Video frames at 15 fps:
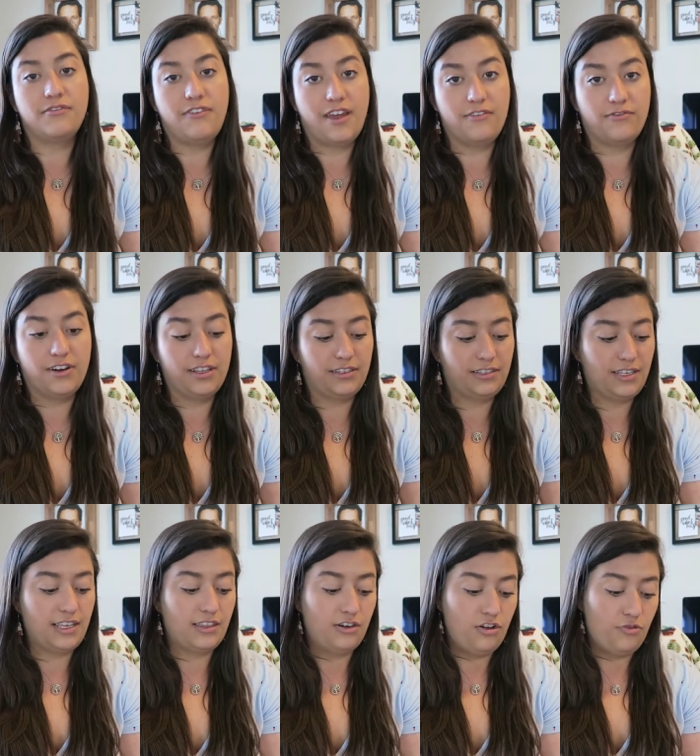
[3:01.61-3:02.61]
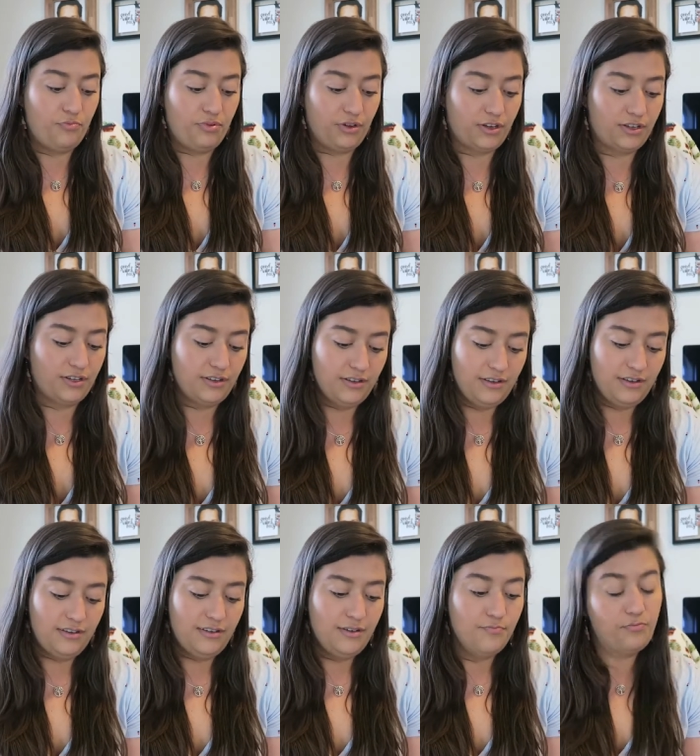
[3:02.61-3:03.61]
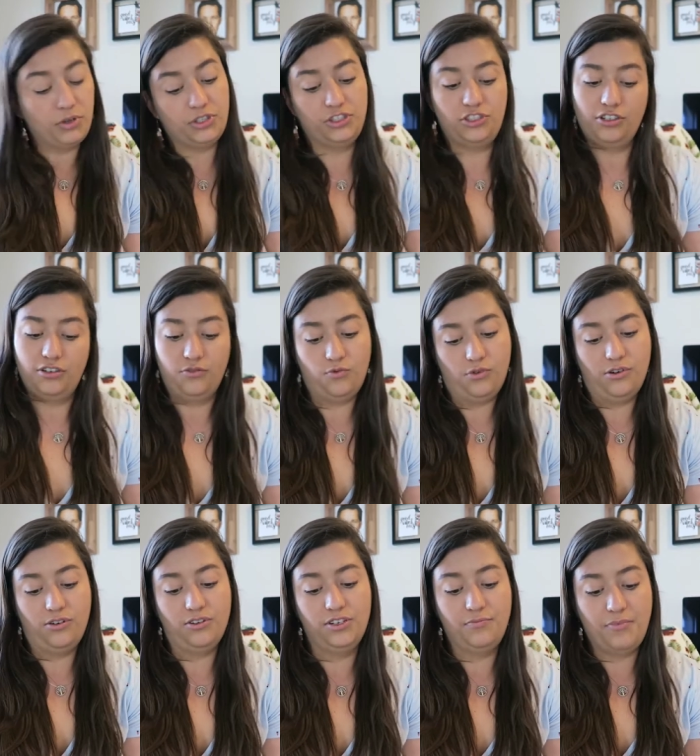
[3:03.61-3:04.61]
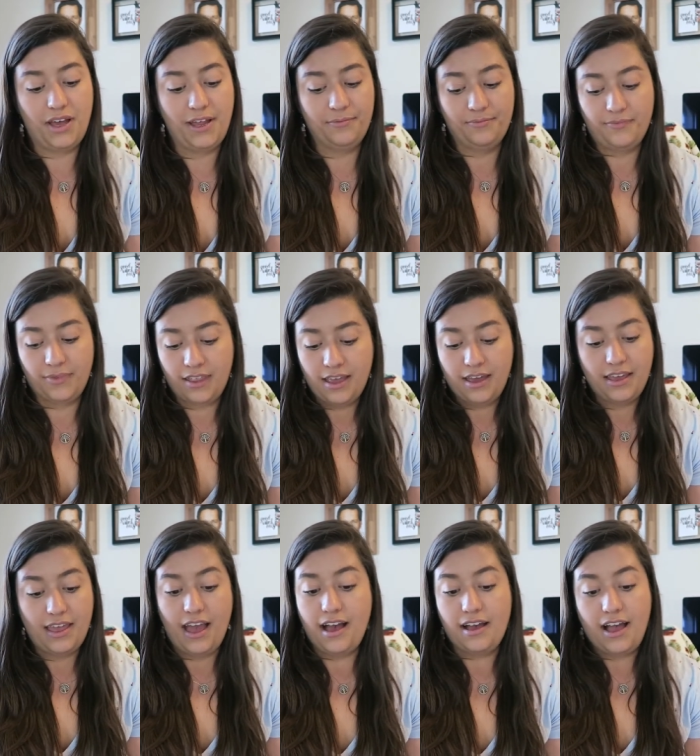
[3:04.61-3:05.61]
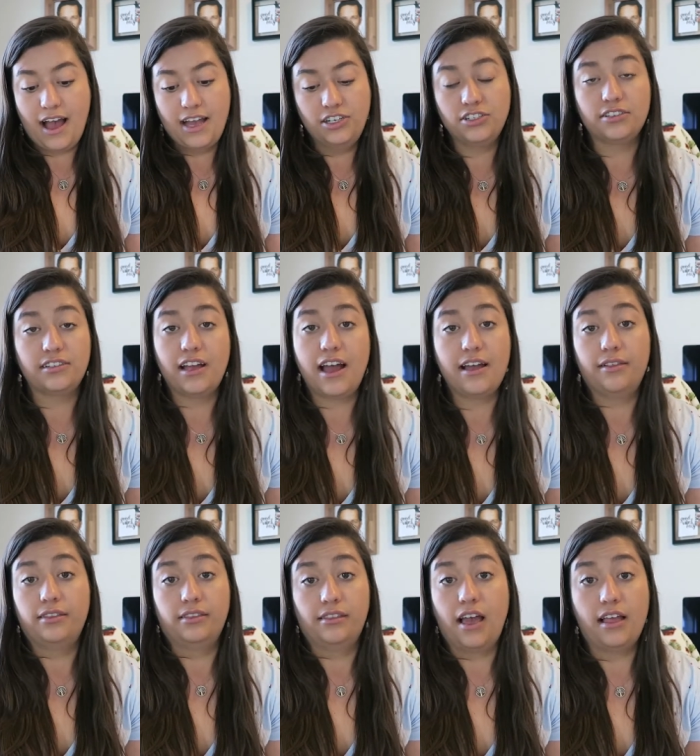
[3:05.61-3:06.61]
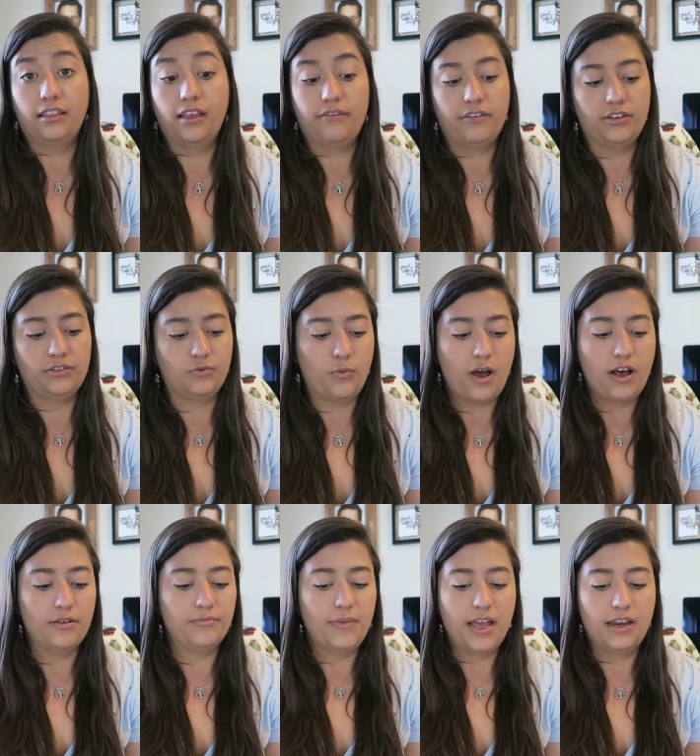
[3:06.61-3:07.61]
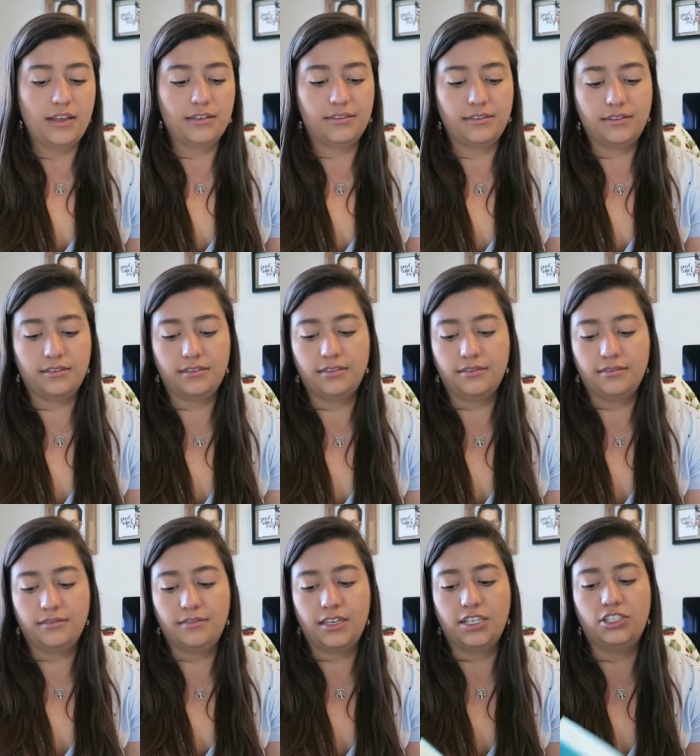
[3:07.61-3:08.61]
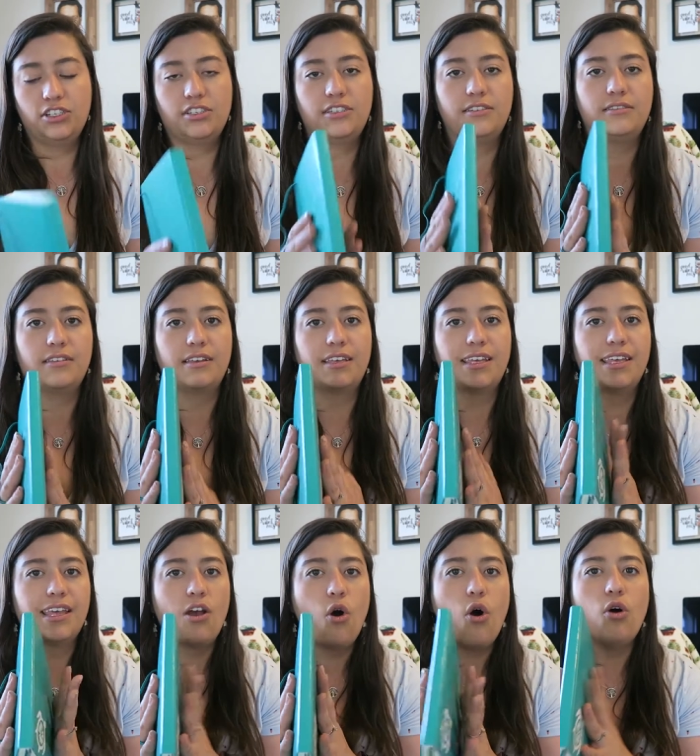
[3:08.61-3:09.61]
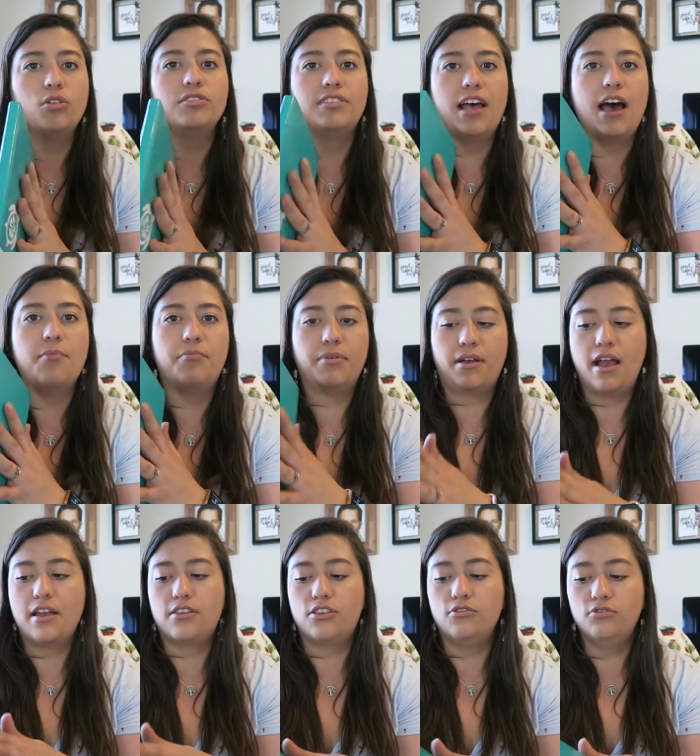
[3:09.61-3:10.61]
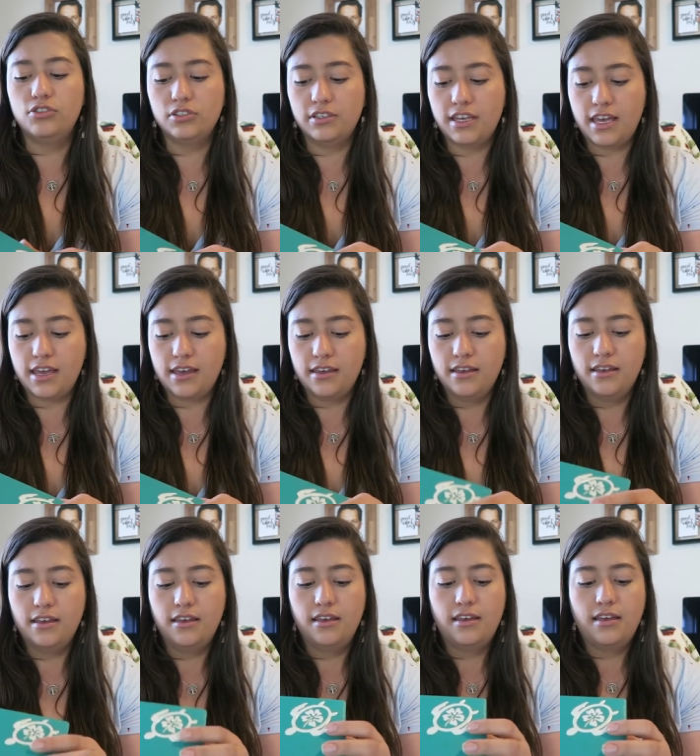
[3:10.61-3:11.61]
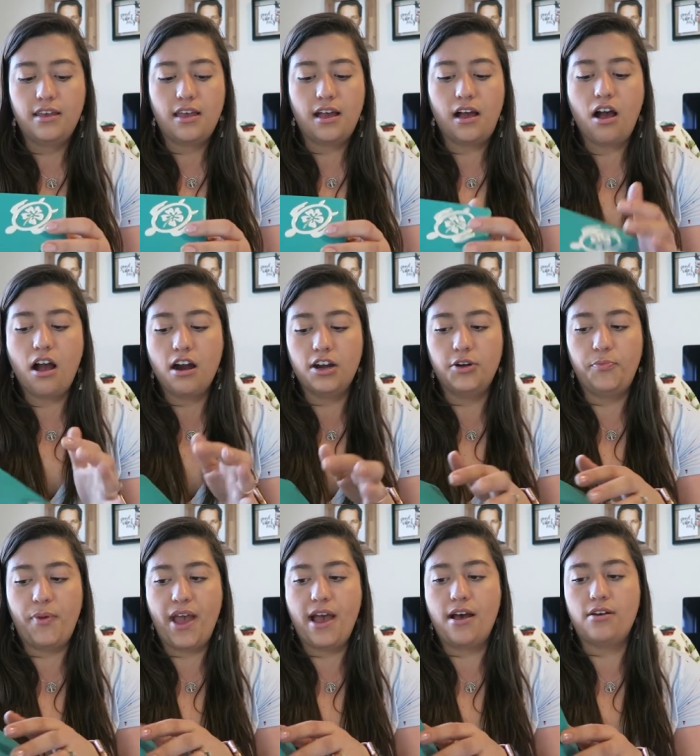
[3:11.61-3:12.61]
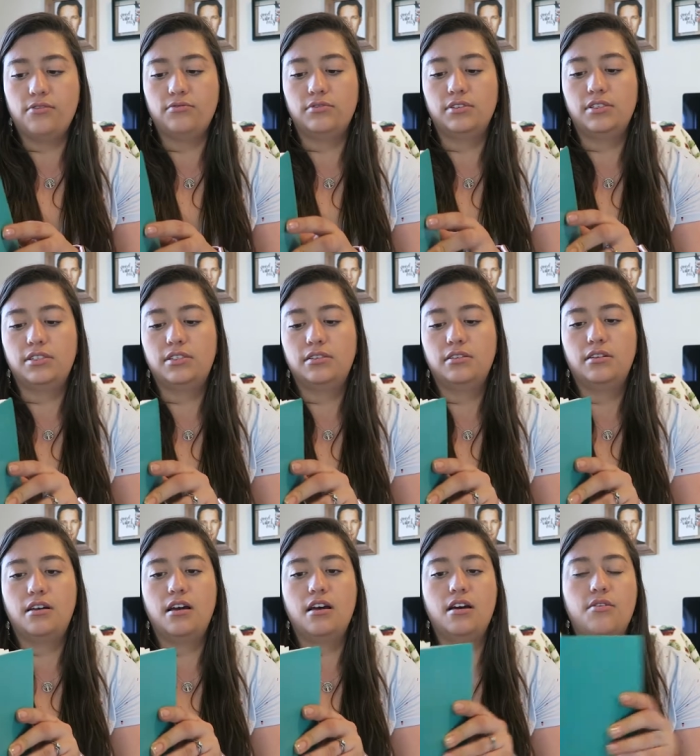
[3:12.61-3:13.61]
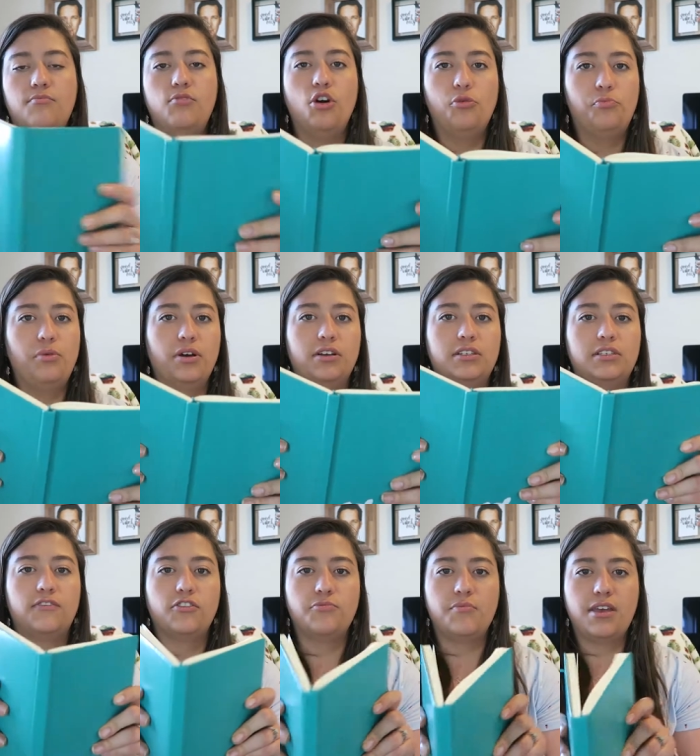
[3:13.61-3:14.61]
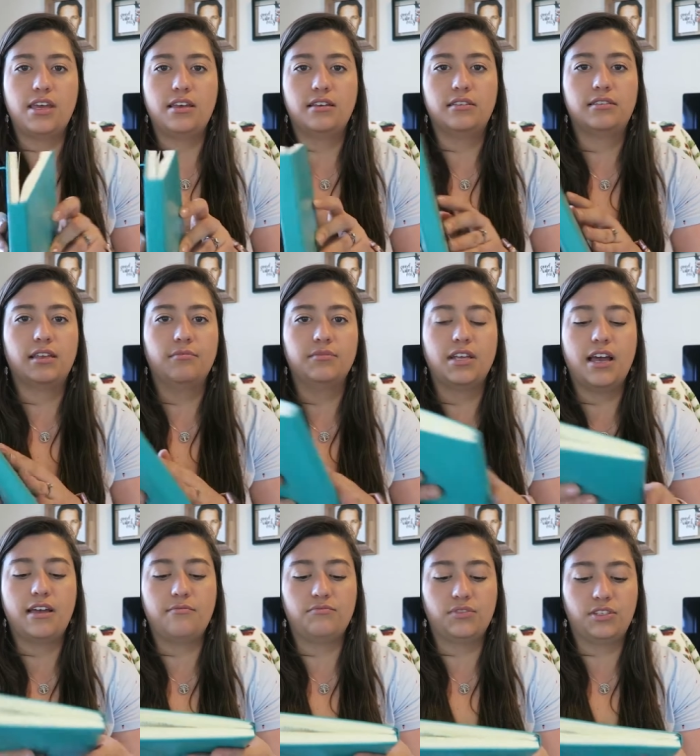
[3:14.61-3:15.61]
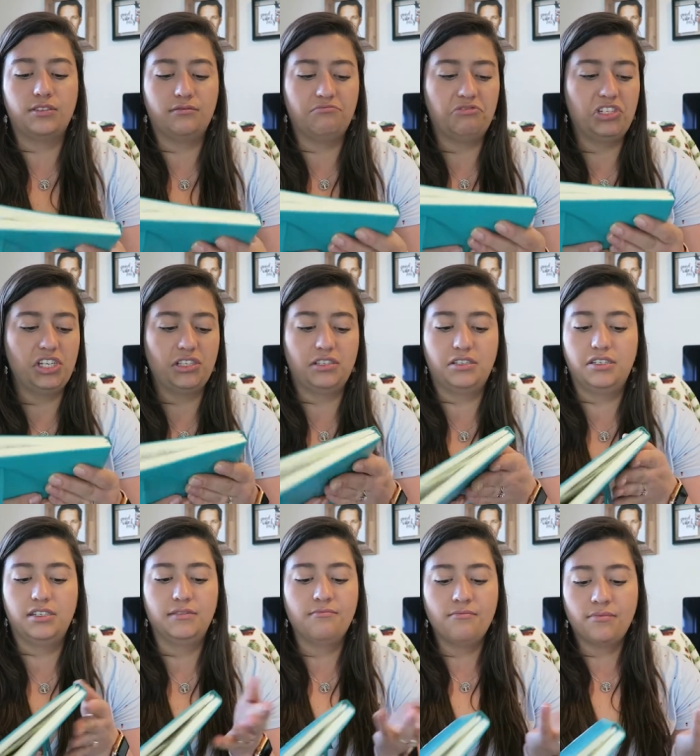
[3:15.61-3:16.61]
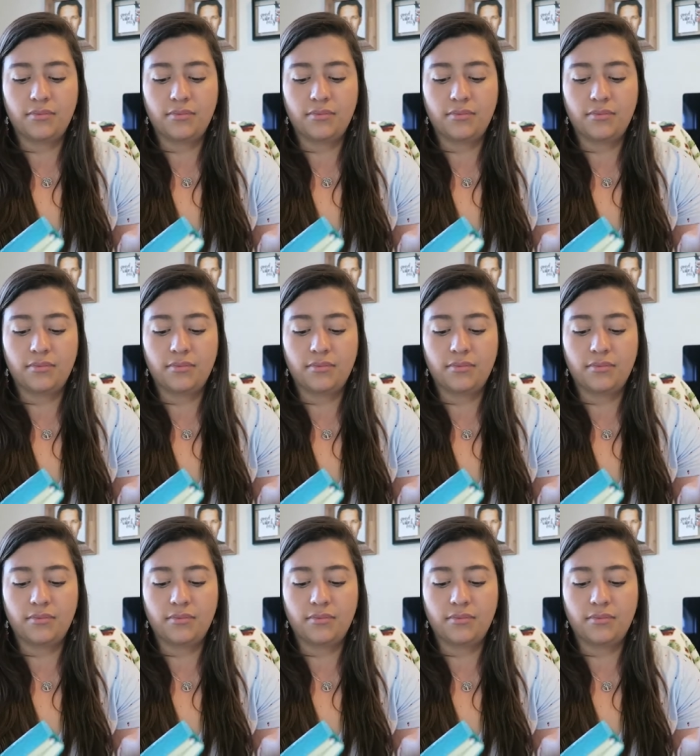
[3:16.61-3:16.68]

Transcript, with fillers: the favorites in the notebook bullet journal world, but yeah, I just, I, I love it as well. And it's, it just holds up. Usually hardbound um, notebooks for me sometimes just